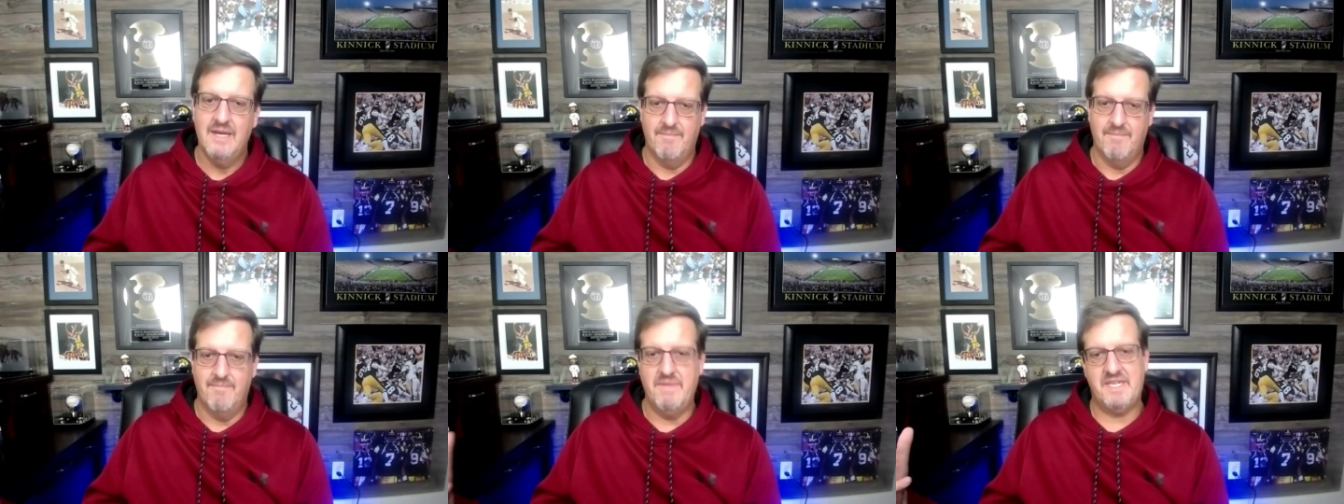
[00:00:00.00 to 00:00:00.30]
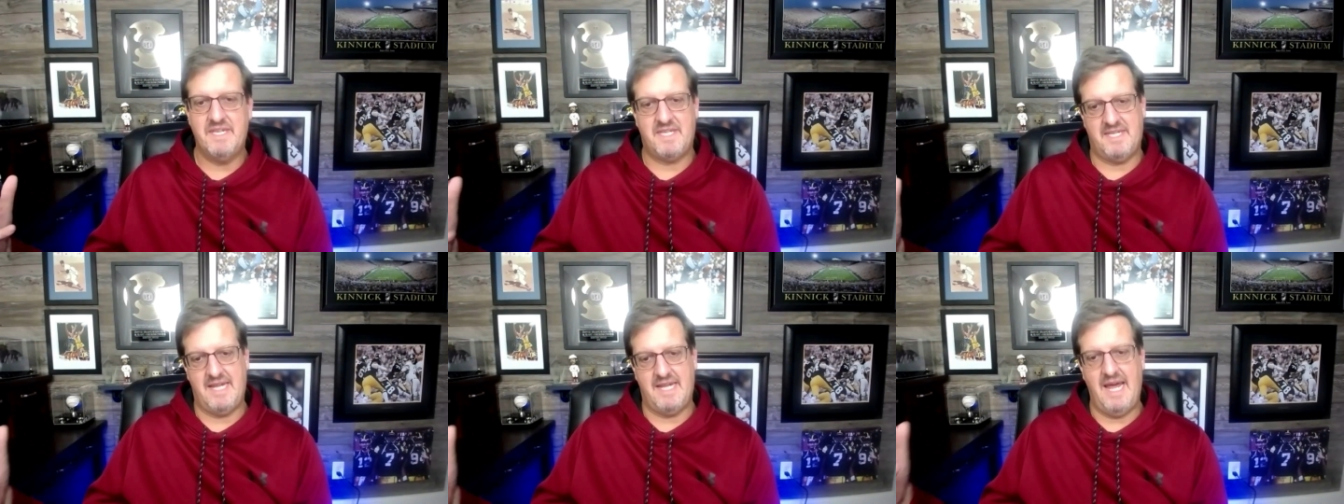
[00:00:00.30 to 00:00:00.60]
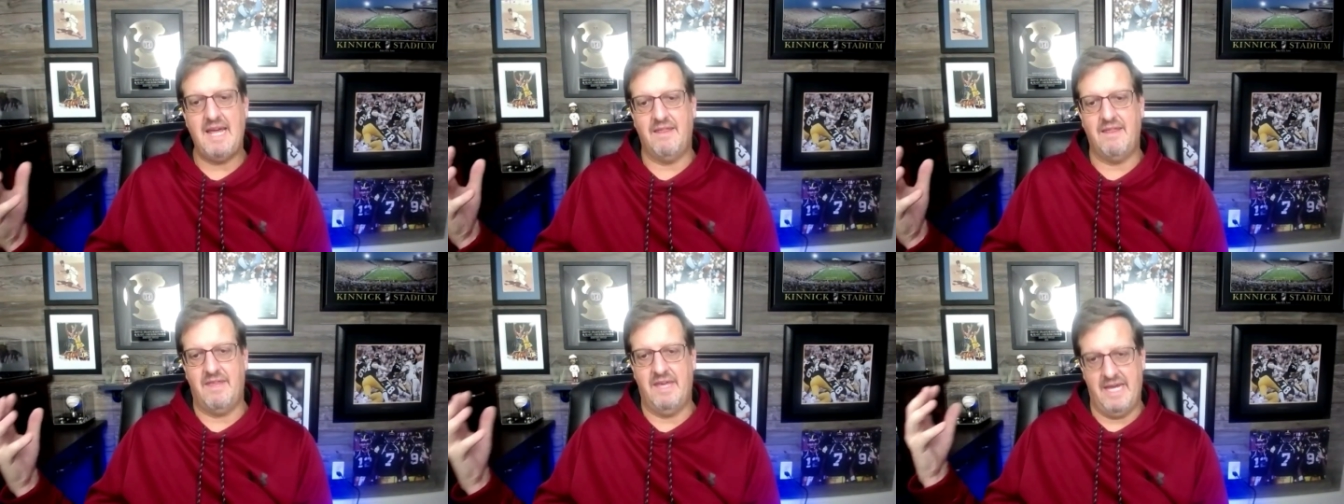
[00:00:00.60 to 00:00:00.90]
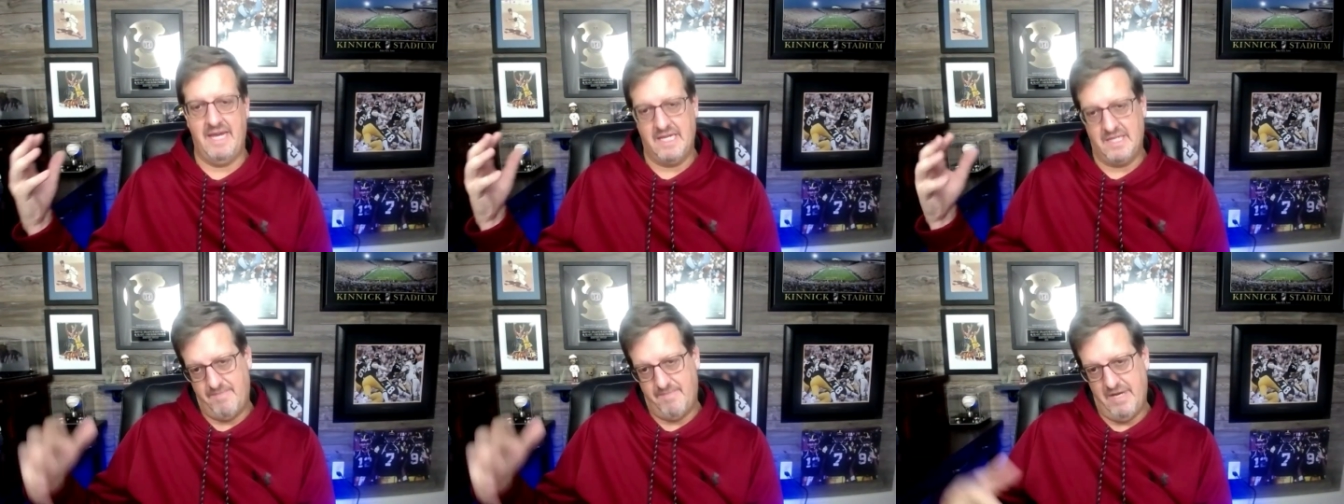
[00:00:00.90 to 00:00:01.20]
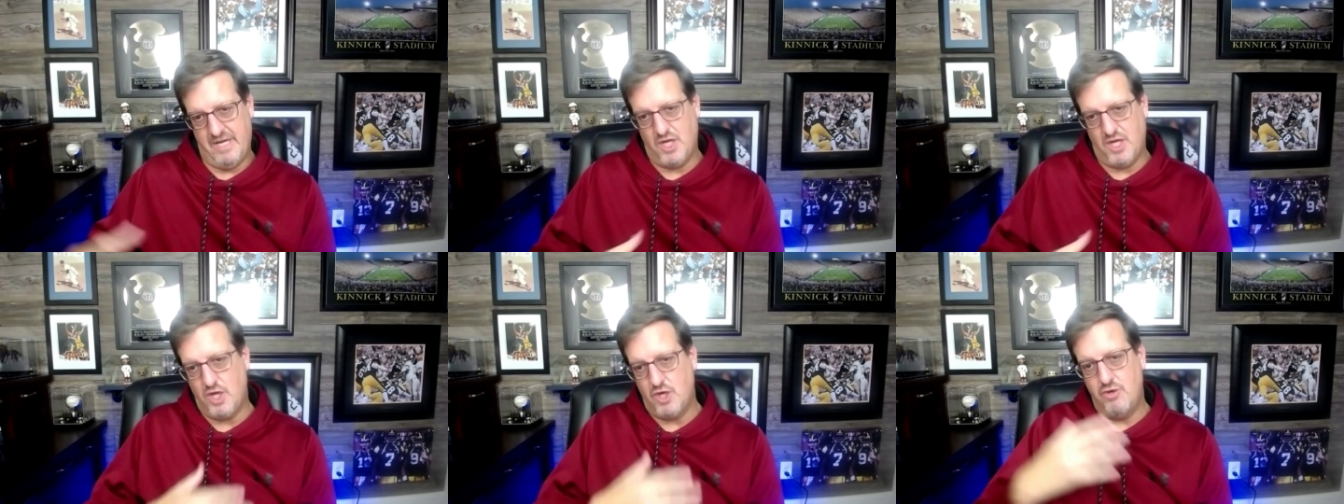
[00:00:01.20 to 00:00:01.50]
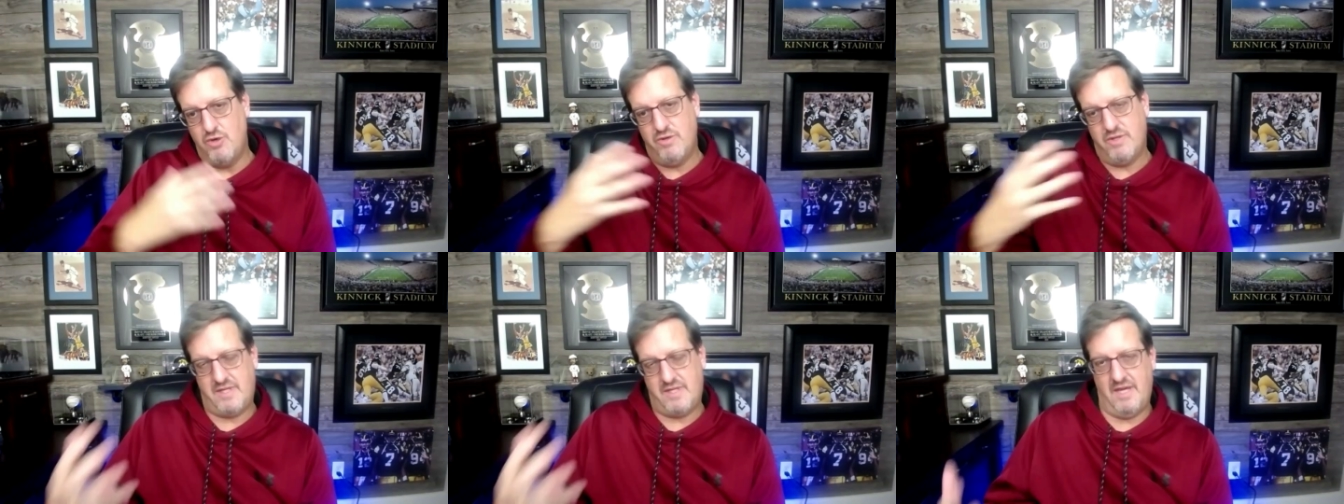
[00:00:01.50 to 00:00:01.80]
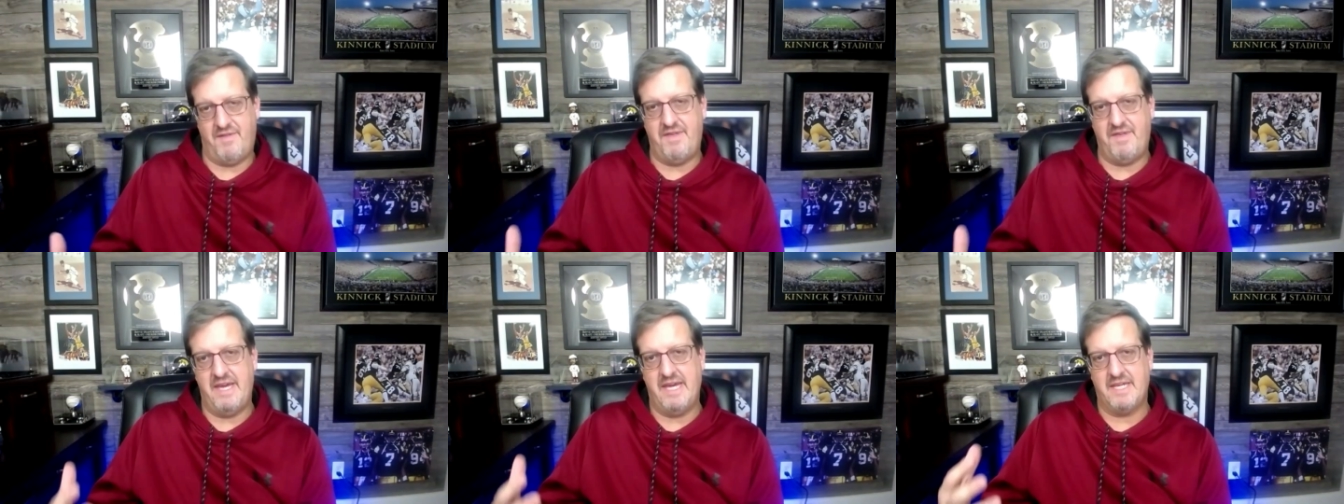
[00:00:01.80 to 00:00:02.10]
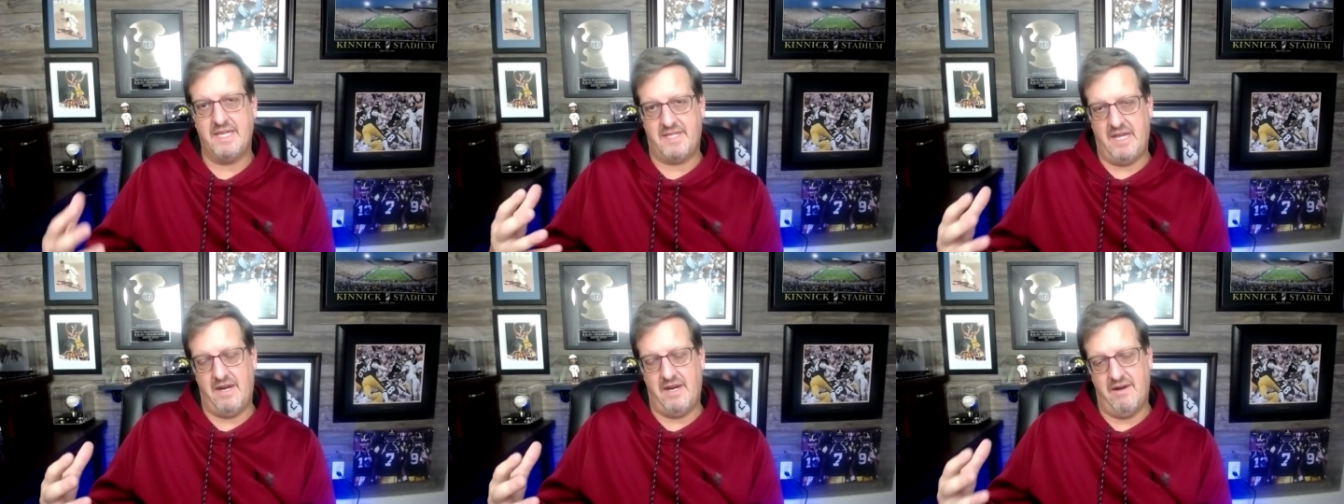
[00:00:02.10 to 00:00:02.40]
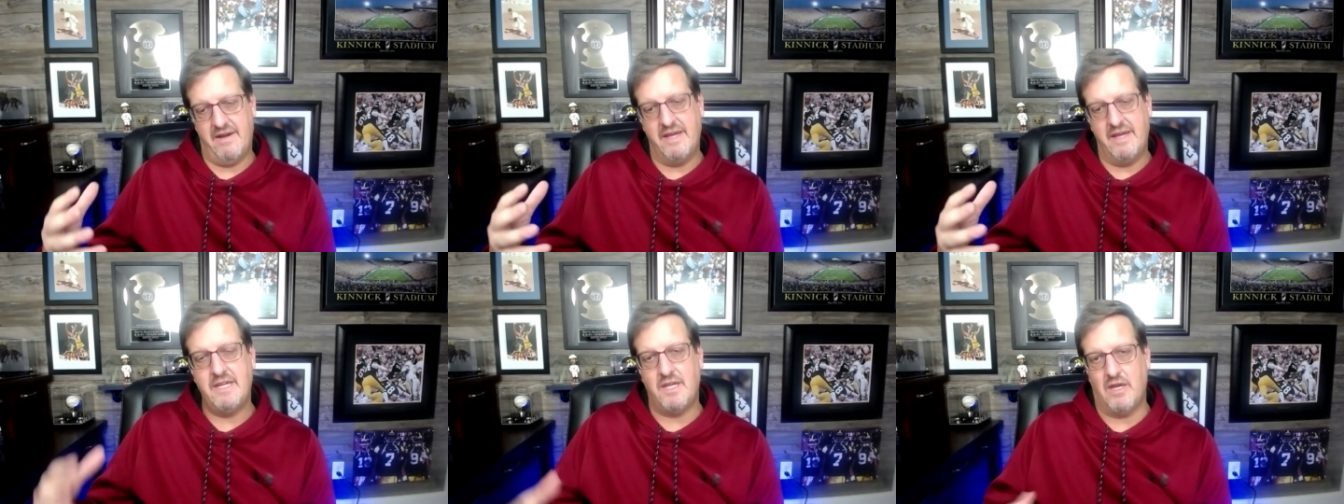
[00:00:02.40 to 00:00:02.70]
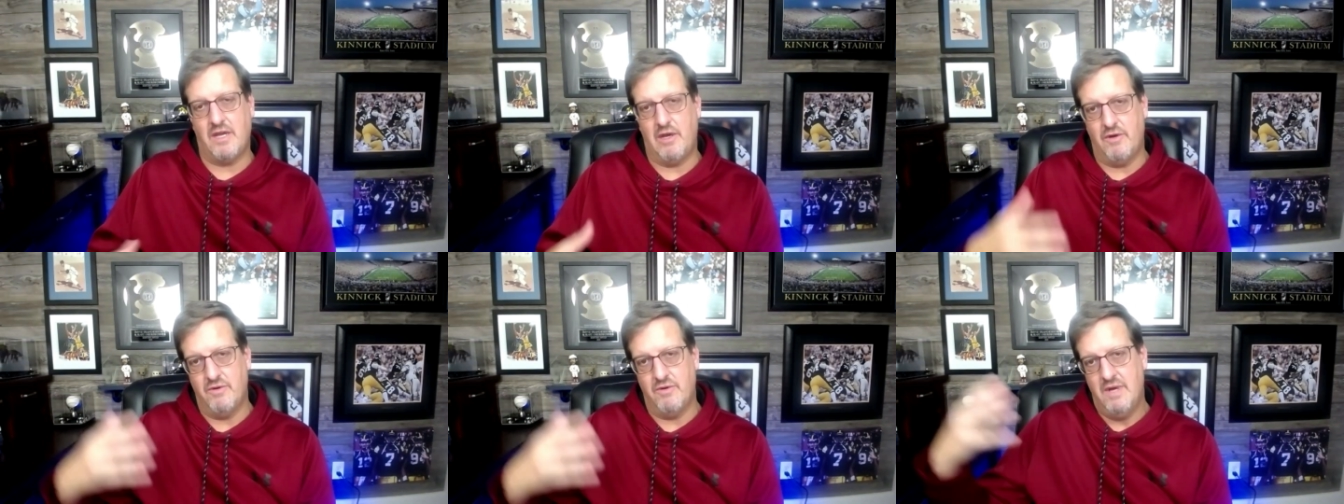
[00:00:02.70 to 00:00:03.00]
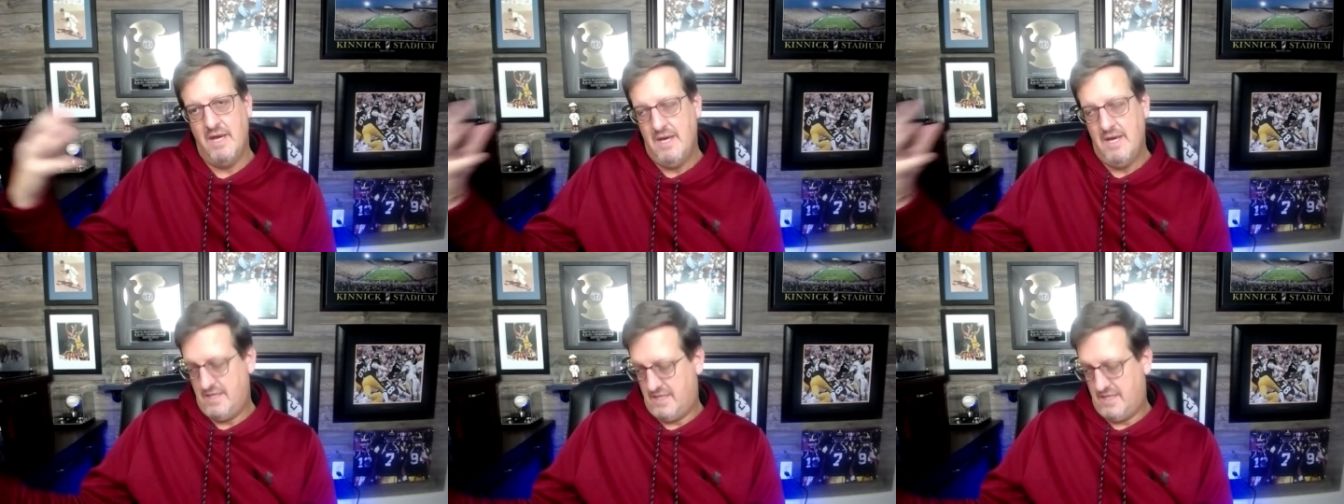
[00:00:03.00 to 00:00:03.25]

misstate things, but use the things that are in you